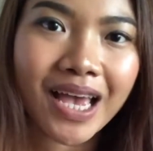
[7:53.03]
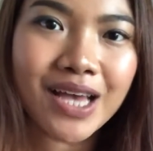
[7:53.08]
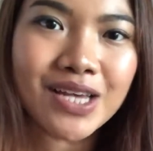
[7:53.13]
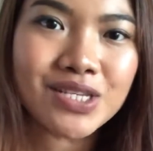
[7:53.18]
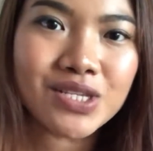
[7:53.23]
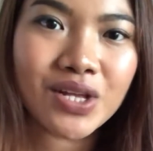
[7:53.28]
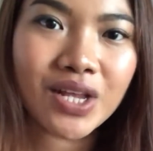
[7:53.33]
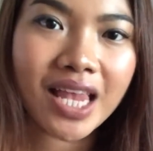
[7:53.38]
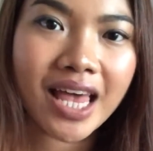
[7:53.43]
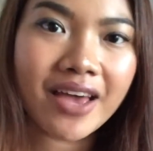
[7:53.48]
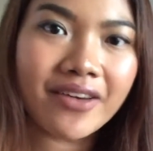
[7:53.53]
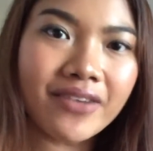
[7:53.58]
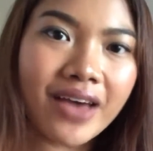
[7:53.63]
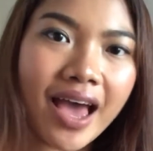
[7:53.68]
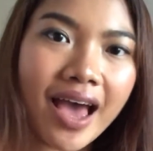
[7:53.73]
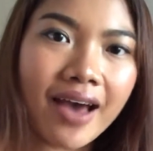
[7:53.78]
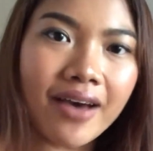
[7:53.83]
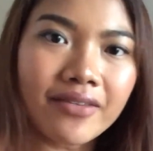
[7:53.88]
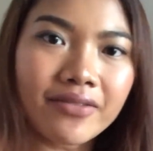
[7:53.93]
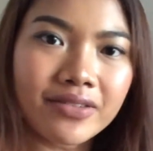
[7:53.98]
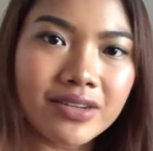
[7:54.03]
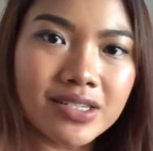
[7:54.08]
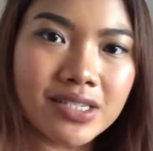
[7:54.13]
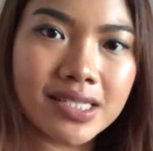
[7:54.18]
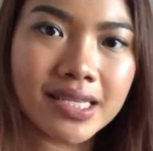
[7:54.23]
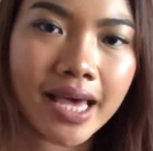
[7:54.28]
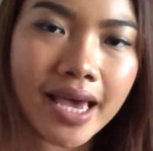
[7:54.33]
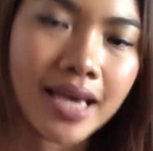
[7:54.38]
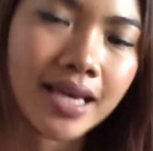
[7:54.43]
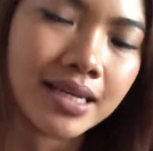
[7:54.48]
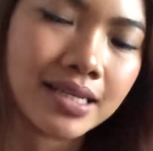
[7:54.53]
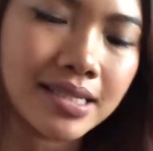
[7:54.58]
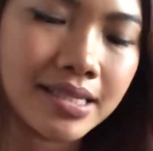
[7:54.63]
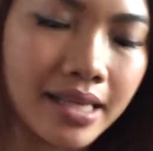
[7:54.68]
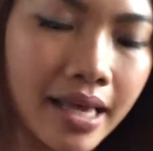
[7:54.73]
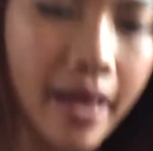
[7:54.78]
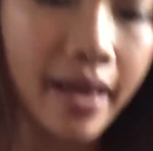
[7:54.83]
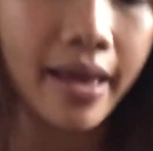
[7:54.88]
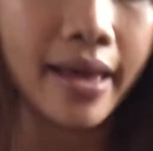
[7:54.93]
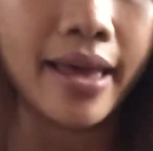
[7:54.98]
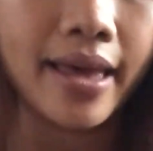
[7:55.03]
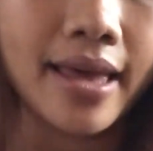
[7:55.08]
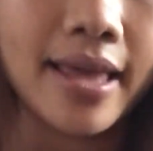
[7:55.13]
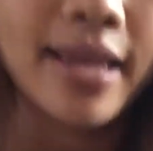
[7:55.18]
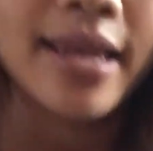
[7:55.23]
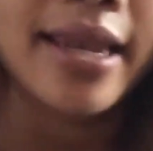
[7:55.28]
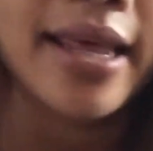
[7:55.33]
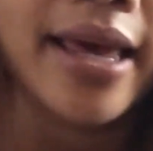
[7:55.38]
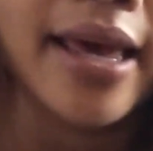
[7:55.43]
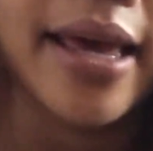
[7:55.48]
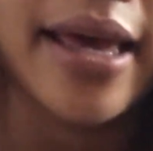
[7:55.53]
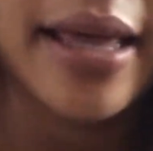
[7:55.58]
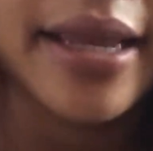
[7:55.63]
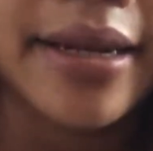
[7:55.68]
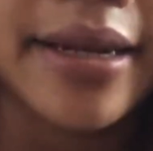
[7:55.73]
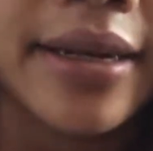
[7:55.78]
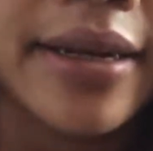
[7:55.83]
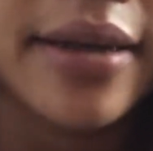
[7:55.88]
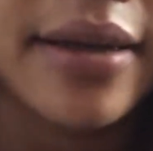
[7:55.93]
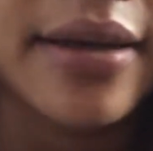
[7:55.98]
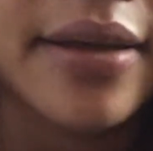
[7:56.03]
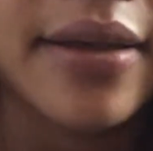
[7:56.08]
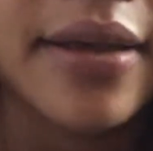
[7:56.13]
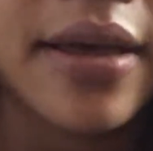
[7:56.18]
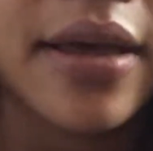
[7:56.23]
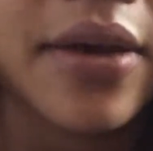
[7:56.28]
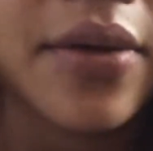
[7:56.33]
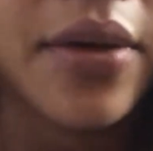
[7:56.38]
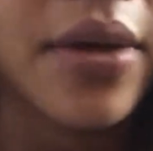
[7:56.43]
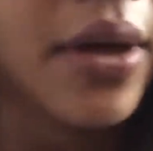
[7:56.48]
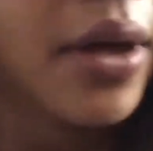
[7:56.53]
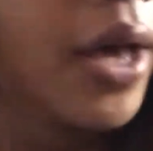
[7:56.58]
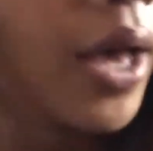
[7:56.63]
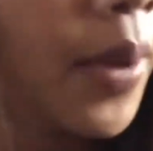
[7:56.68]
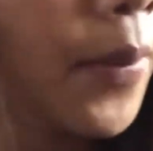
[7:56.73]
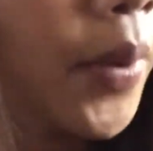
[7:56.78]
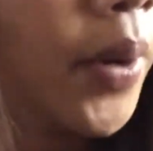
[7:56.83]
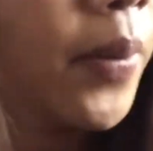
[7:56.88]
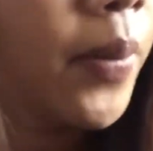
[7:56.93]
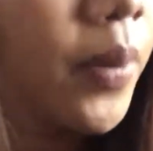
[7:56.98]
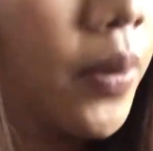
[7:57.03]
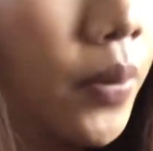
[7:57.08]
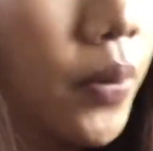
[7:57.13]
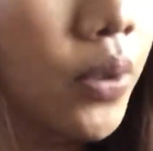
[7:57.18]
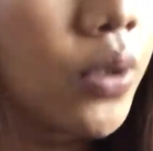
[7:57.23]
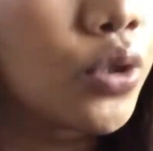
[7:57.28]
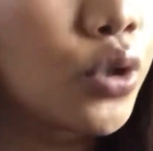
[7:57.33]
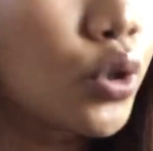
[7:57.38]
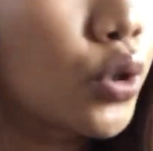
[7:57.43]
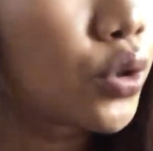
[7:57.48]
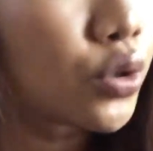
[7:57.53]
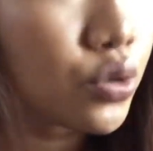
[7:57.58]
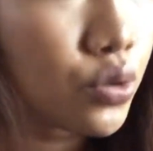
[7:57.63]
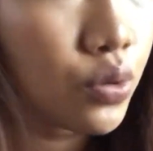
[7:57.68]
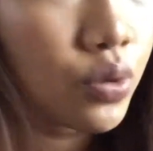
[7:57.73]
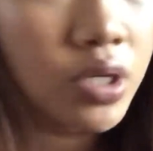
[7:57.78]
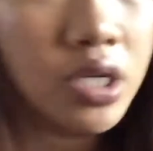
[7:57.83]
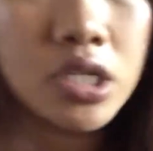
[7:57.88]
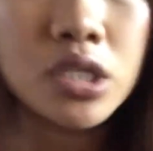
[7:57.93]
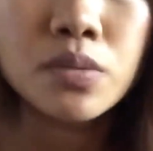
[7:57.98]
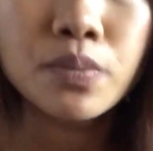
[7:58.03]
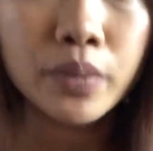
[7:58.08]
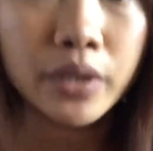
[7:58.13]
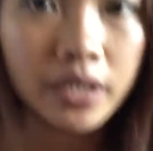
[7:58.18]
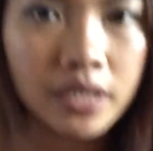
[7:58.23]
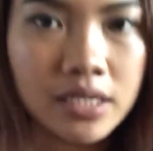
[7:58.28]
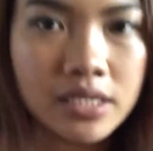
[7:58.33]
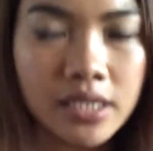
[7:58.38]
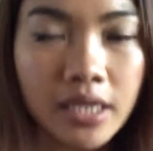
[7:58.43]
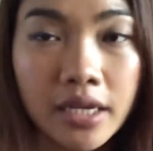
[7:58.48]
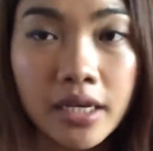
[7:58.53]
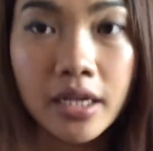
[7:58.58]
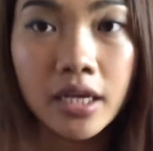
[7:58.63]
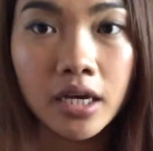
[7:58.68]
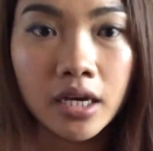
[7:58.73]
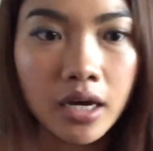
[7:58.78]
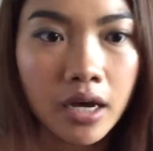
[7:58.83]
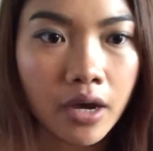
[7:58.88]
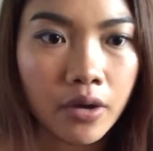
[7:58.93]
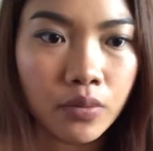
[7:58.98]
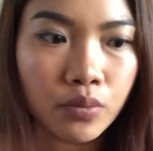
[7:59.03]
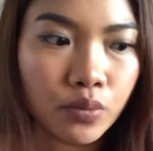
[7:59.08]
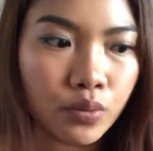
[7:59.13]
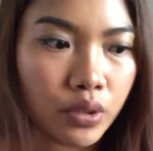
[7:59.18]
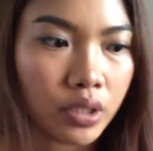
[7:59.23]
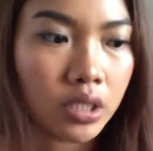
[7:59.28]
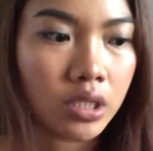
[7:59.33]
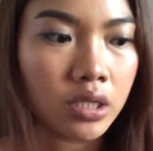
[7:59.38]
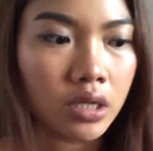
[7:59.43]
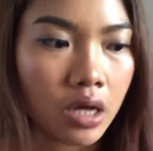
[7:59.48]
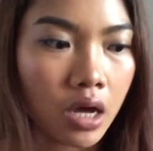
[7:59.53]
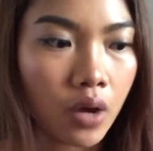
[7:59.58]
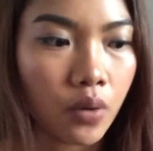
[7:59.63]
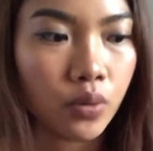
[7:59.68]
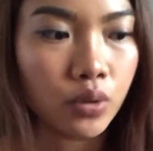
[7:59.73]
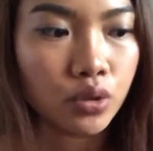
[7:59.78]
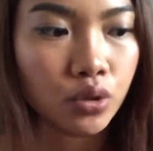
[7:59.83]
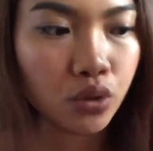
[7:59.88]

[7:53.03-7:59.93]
So let's have a snack, and then I probably will go to his place, and I will